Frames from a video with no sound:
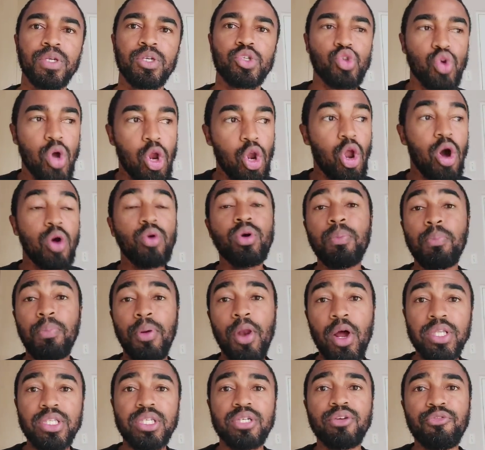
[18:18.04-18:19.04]
So along with
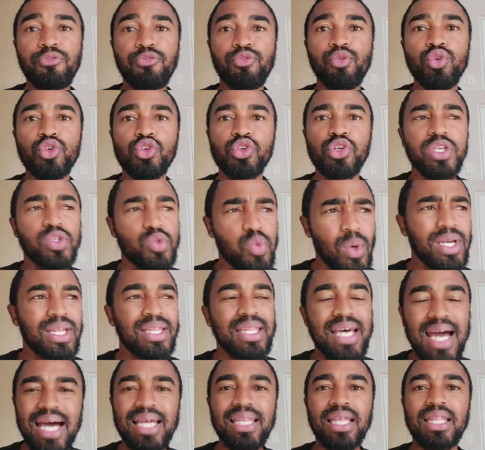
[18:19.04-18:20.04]
planting fruit trees, one of
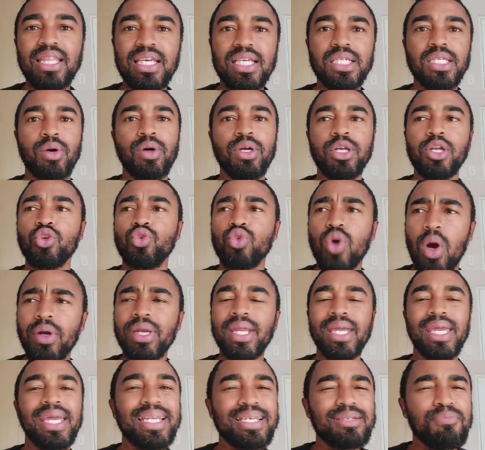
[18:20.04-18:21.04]
the other things I want to do, I
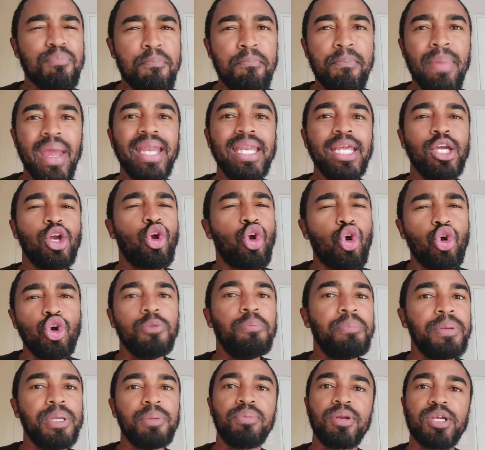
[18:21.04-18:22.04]
want to get as many
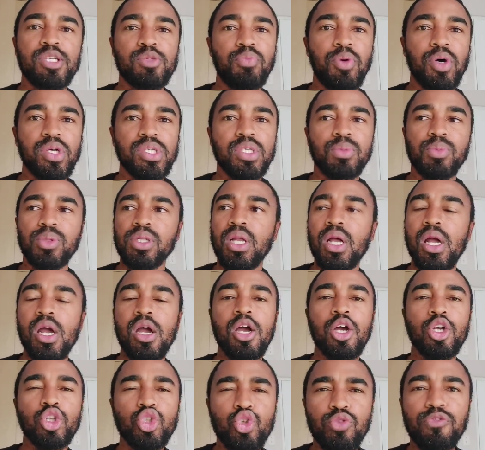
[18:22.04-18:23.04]
good people as possible
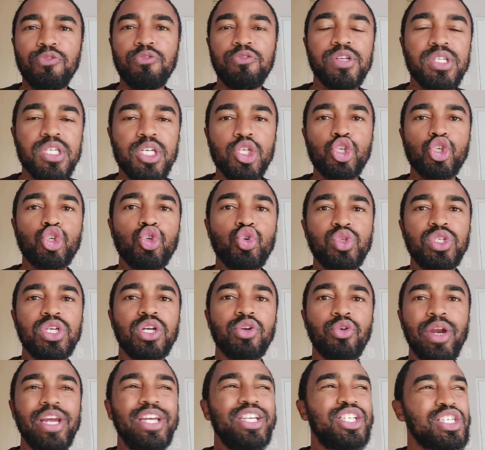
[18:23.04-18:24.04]
to visit
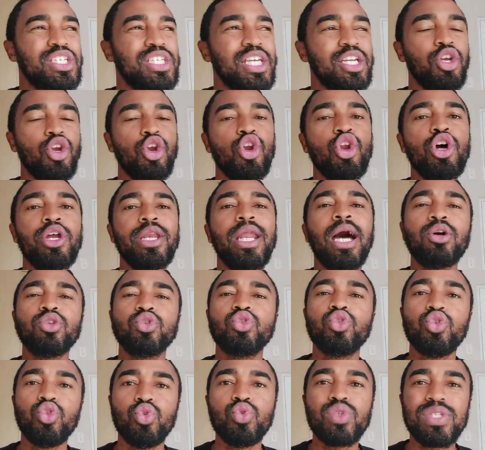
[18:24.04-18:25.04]
shooting ranges and learn how
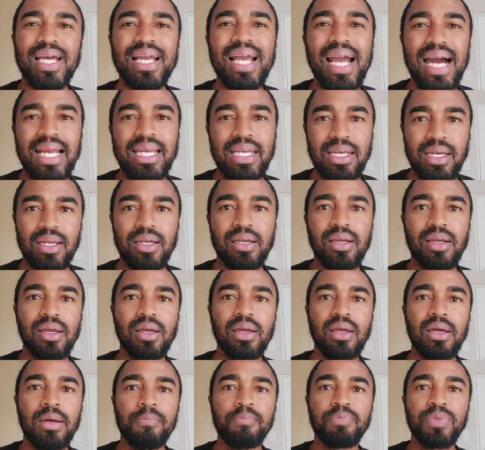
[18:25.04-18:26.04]
to use a gun.
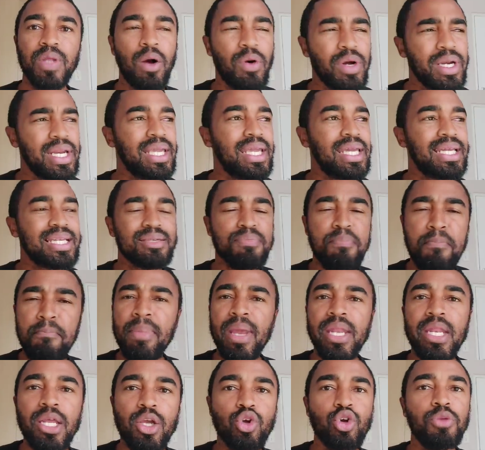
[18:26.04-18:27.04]
I want to get as
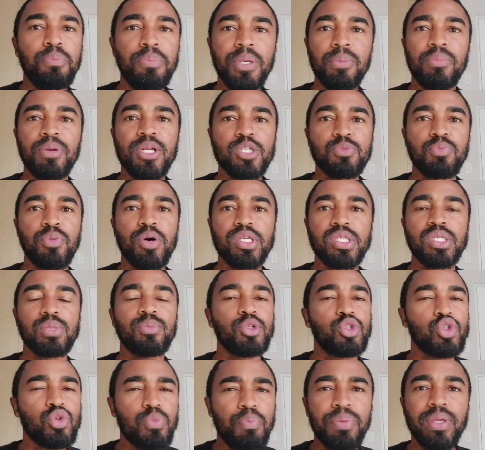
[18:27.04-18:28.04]
many good people as
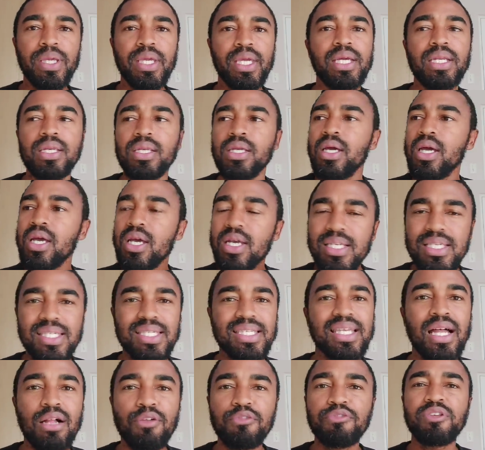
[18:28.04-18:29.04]
possible to begin
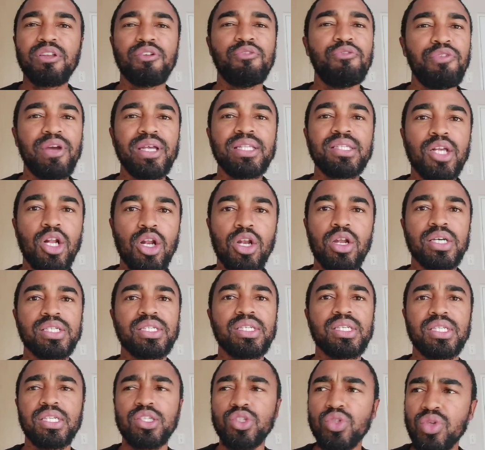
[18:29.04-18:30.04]
self-defense
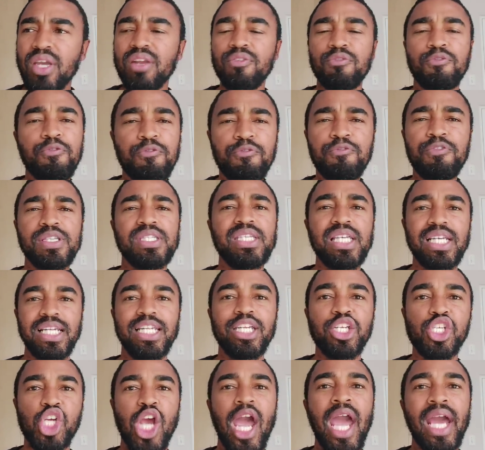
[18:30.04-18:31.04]
classes and to get
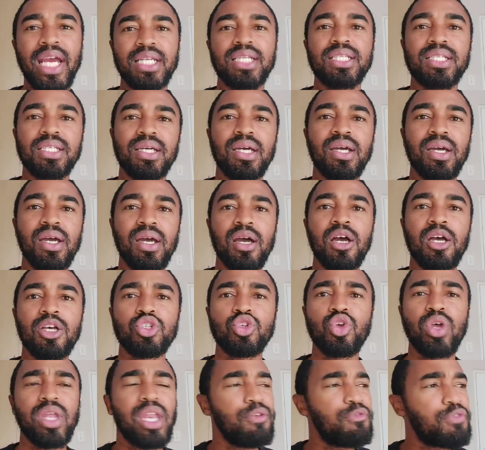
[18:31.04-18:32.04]
physically jacked
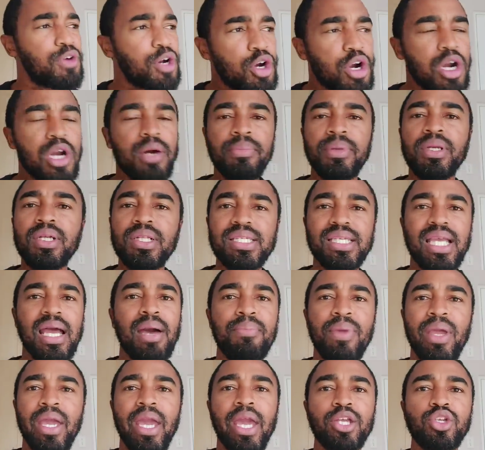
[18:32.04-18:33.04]
so that if a criminal is
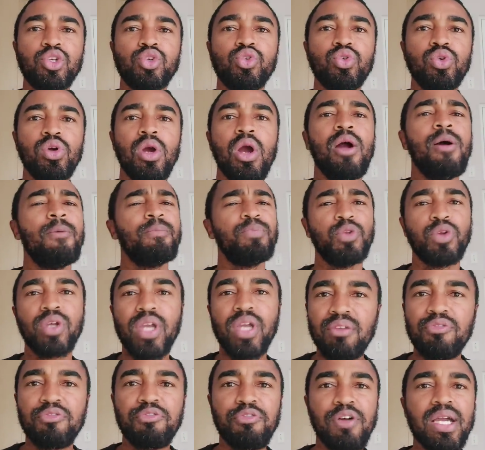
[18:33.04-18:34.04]
coming at you, you
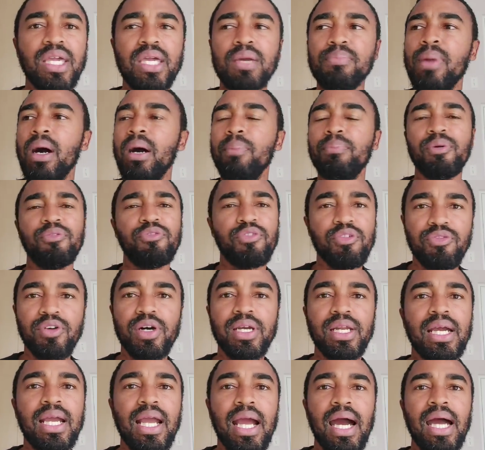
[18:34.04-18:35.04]
can fuck him up. If you've
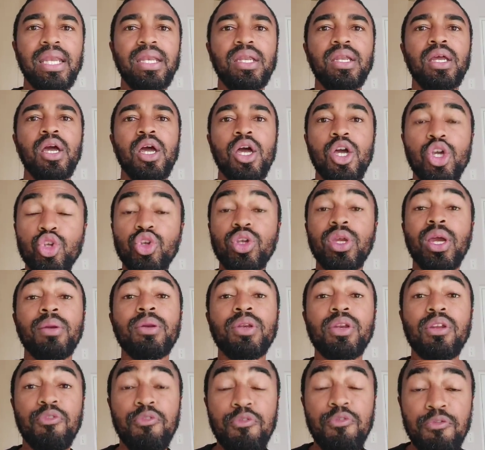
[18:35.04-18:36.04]
got a gun, you
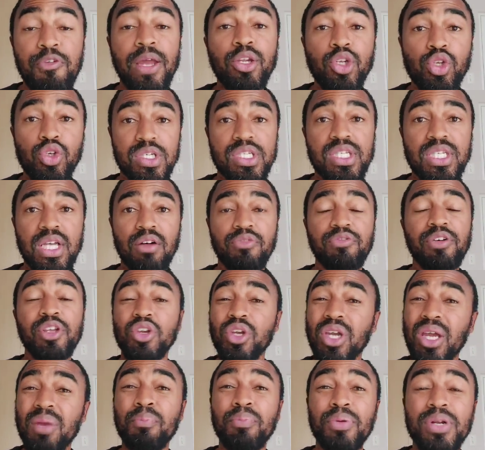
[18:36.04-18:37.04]
can defend yourself and
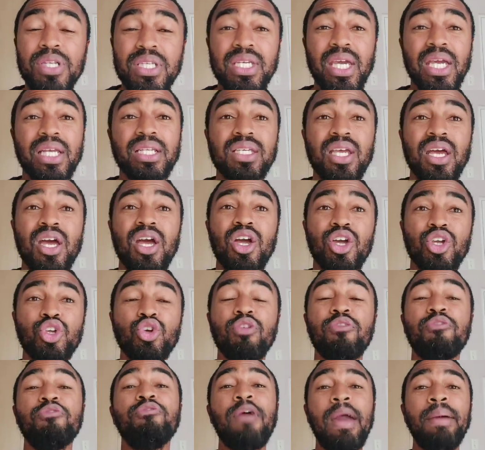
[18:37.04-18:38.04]
you can protect
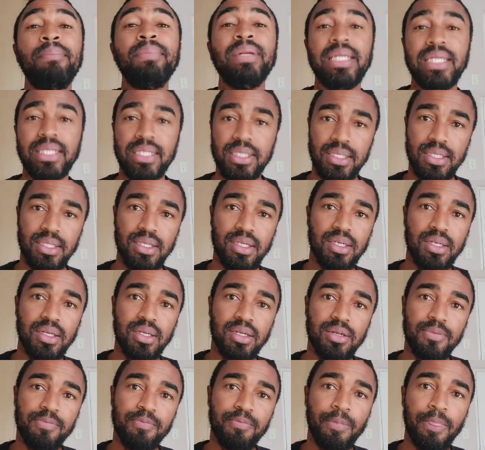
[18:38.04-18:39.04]
your family.
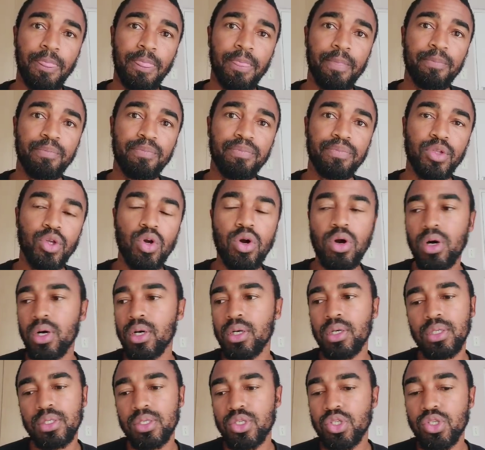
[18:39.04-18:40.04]

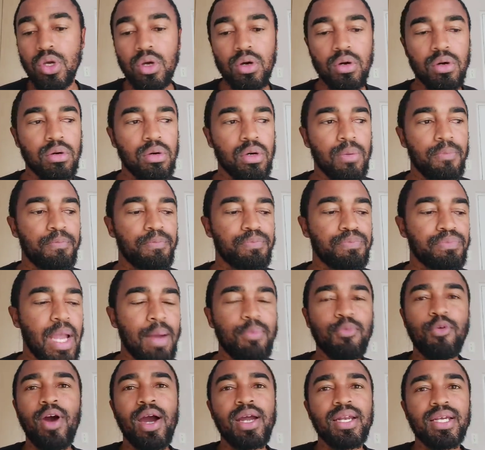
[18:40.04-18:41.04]
Yo, so
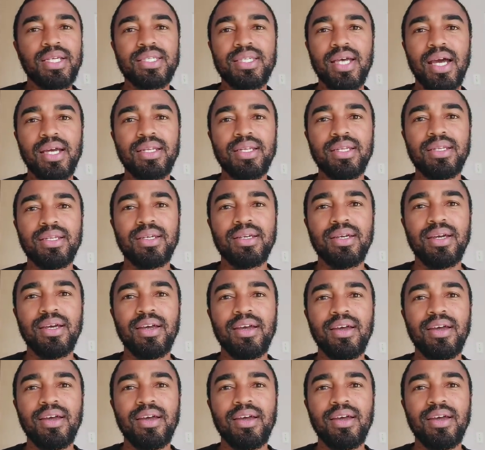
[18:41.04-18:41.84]
I'm quite excited.